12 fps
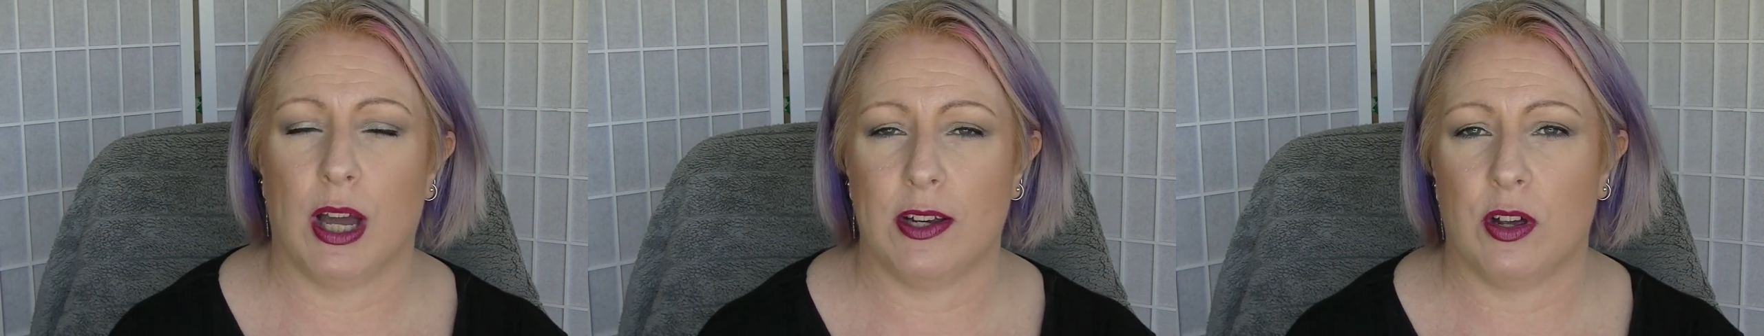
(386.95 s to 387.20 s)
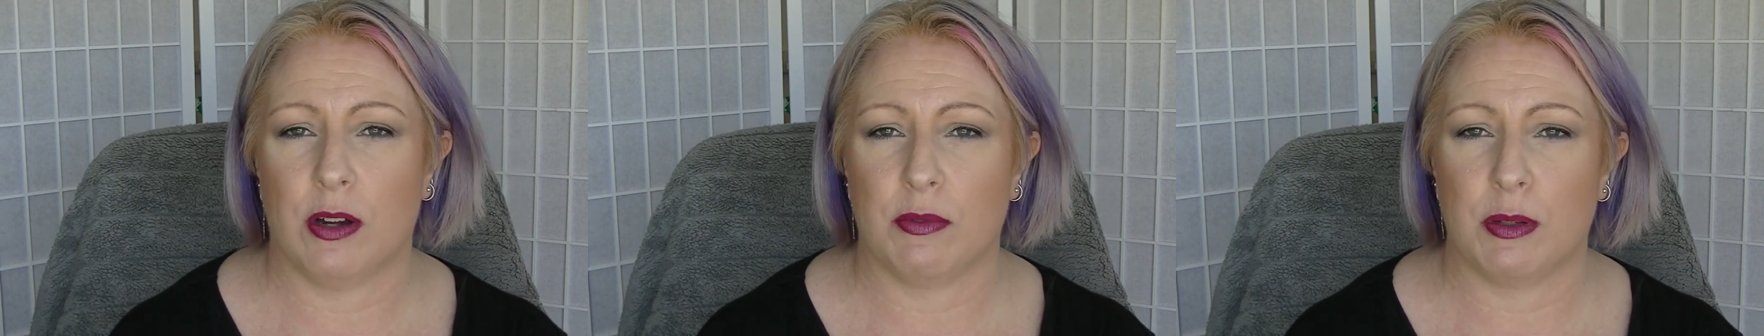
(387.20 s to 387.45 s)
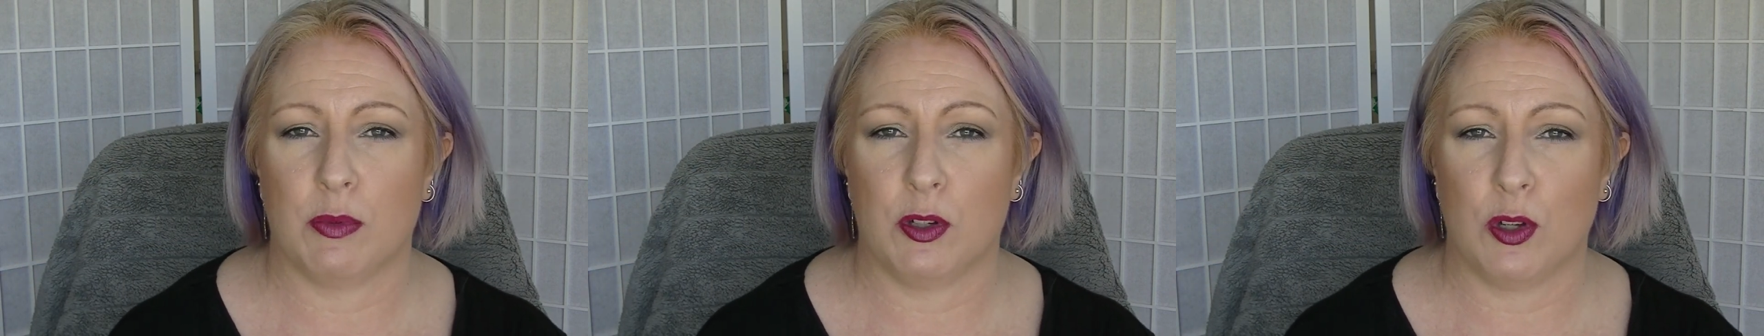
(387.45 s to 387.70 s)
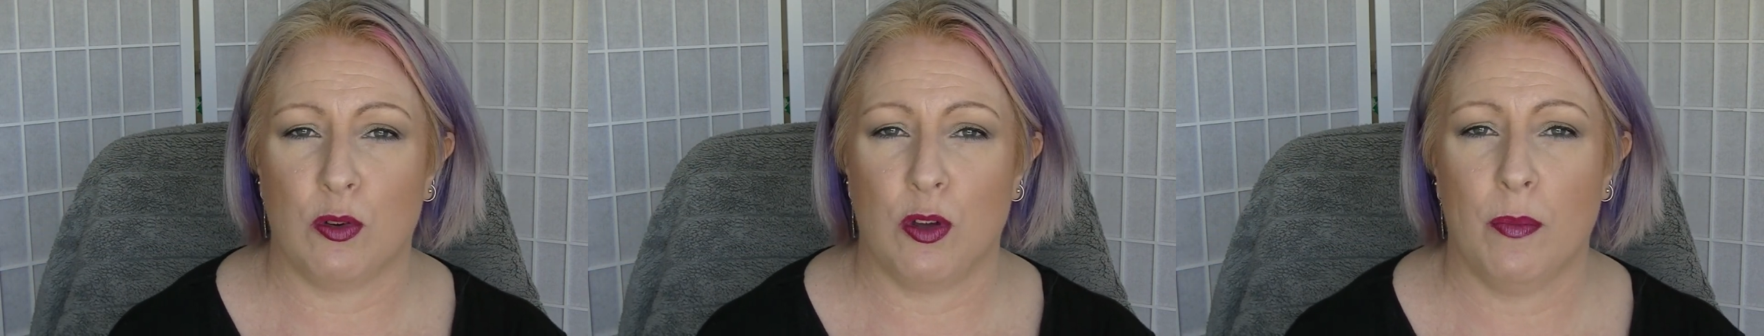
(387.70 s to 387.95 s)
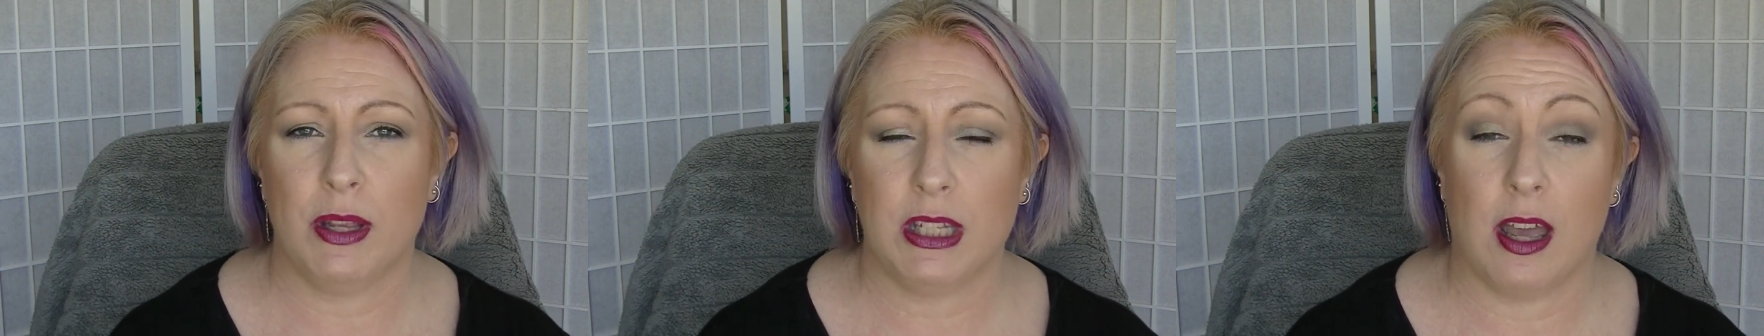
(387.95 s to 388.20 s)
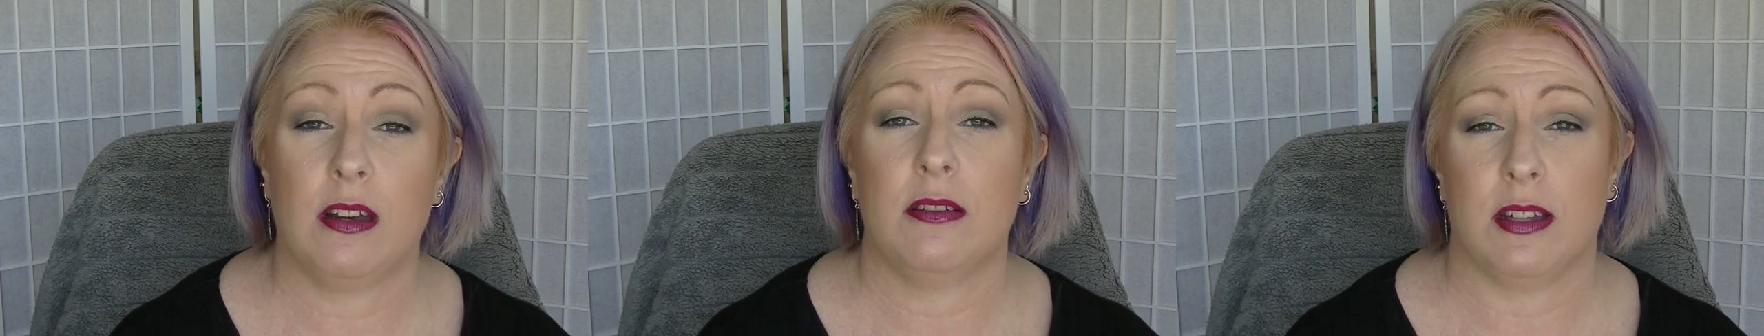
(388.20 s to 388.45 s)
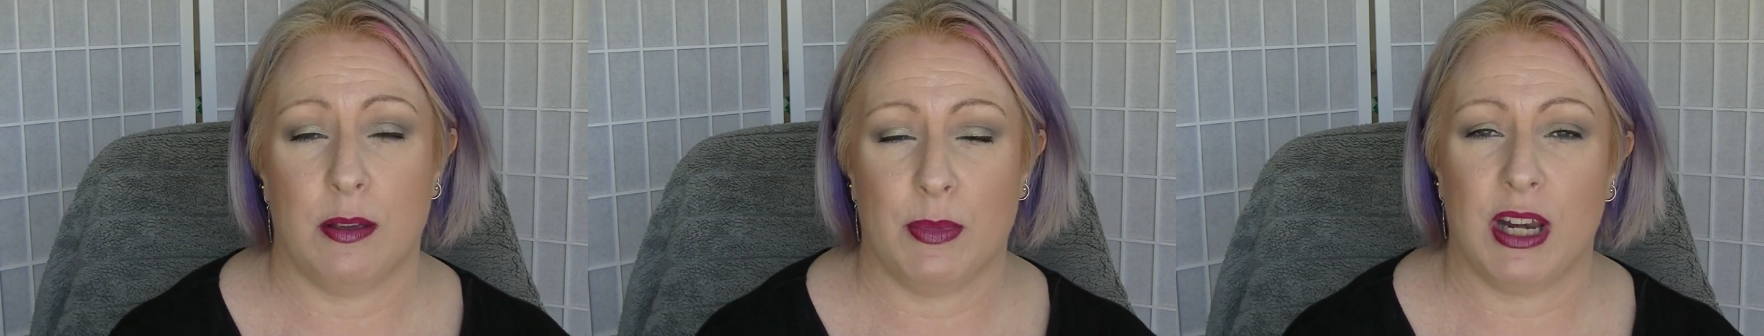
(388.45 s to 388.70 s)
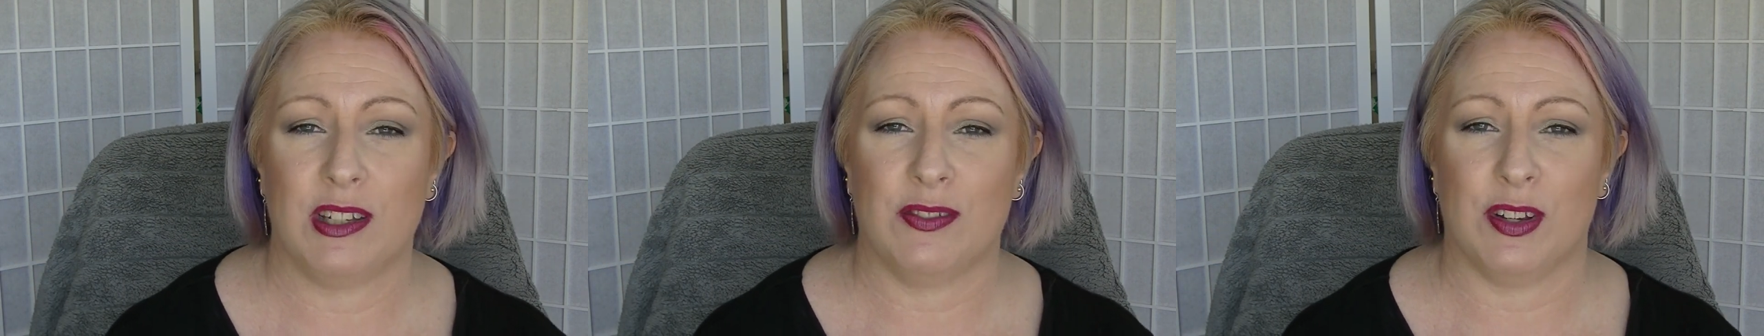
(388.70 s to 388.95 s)
I try to respond to all comments, and I'll see you in
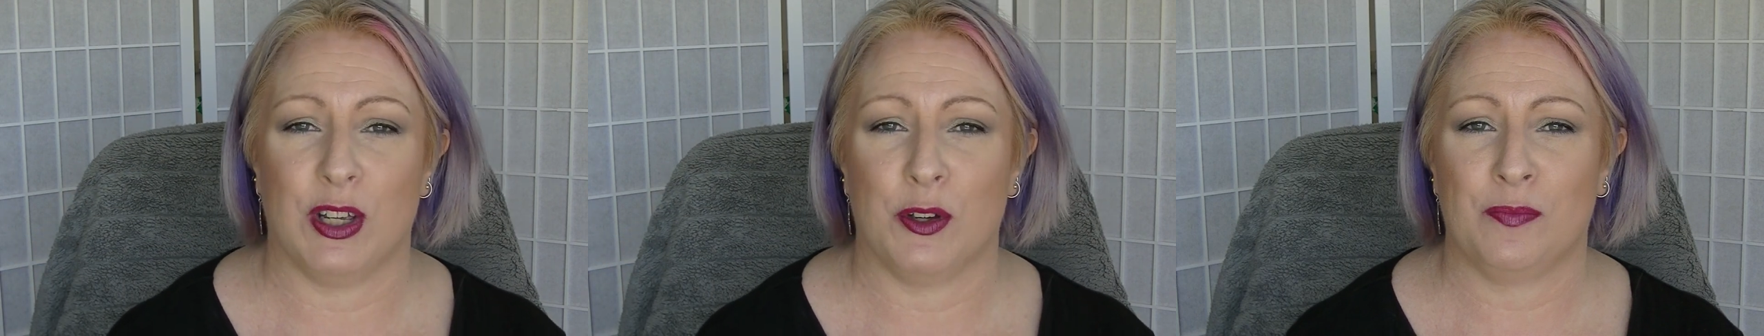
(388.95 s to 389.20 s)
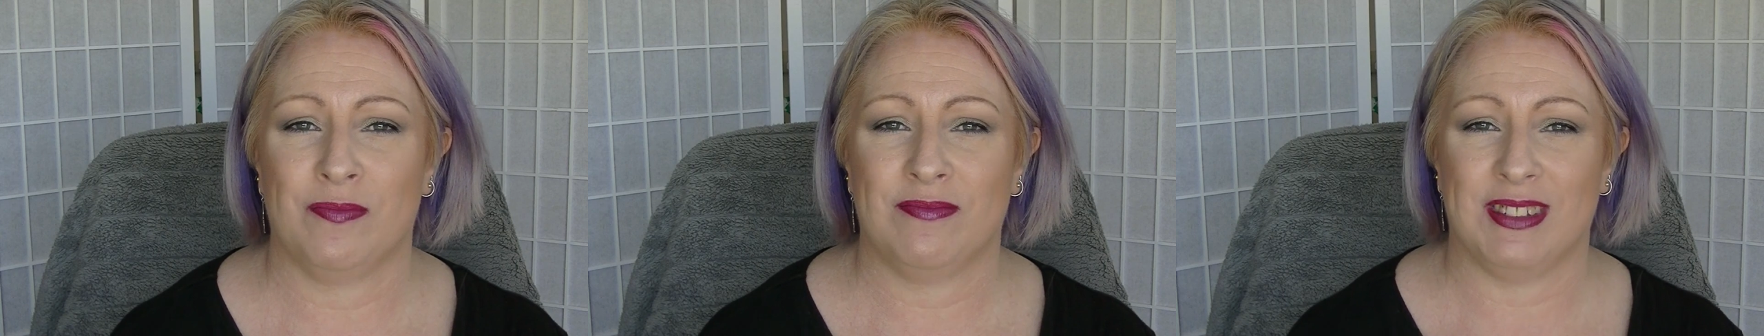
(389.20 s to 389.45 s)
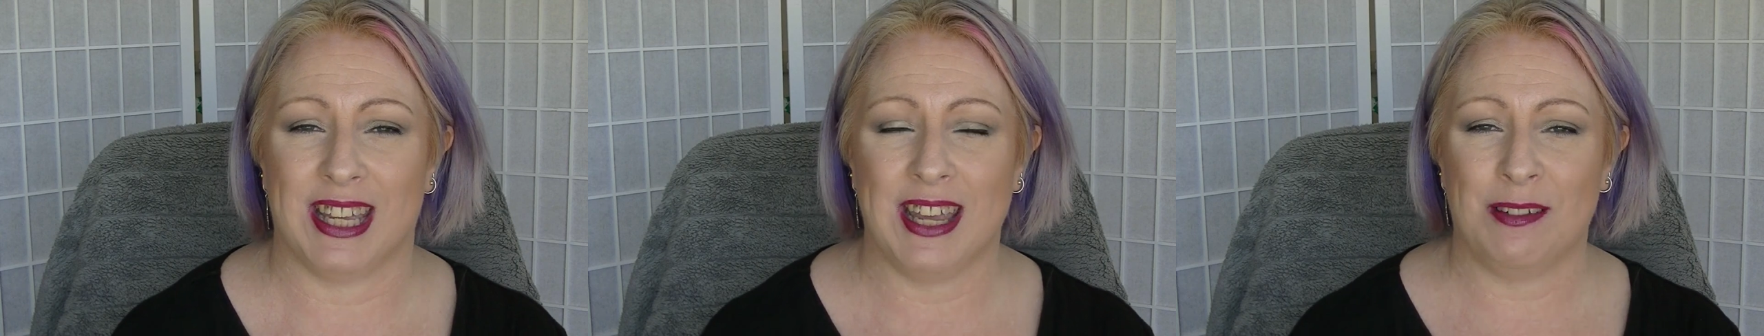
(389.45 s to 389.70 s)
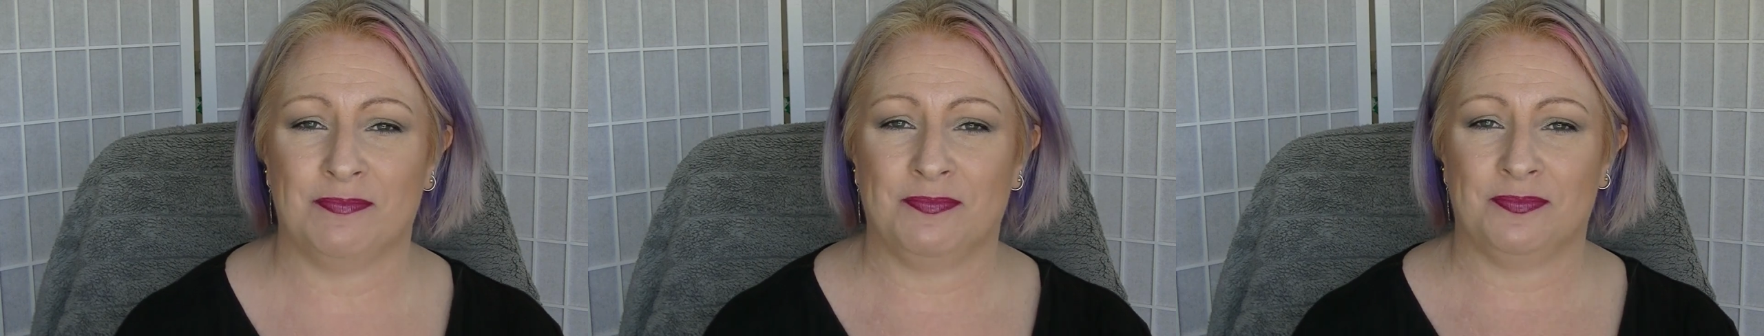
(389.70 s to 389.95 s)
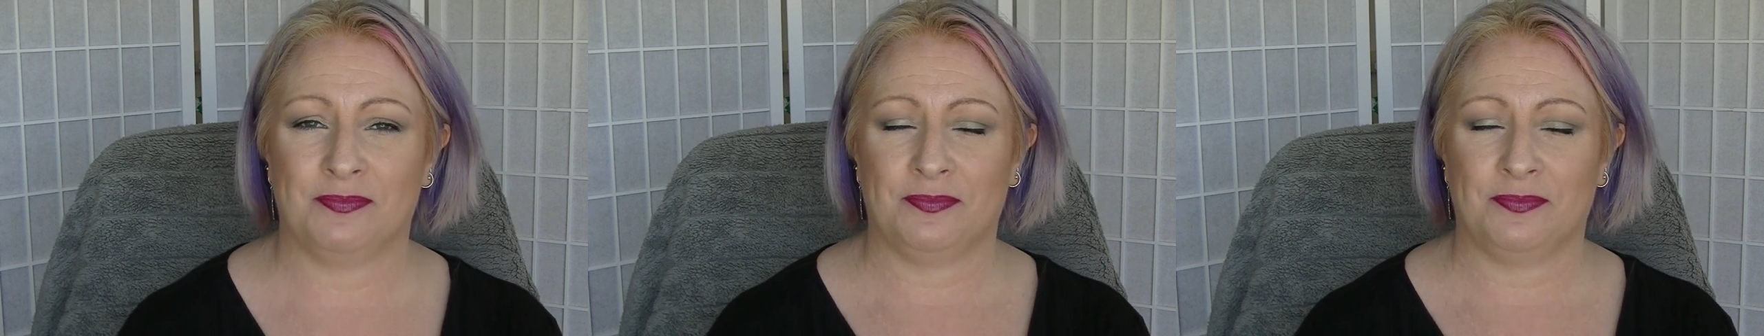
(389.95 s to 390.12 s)
my next video. See ya.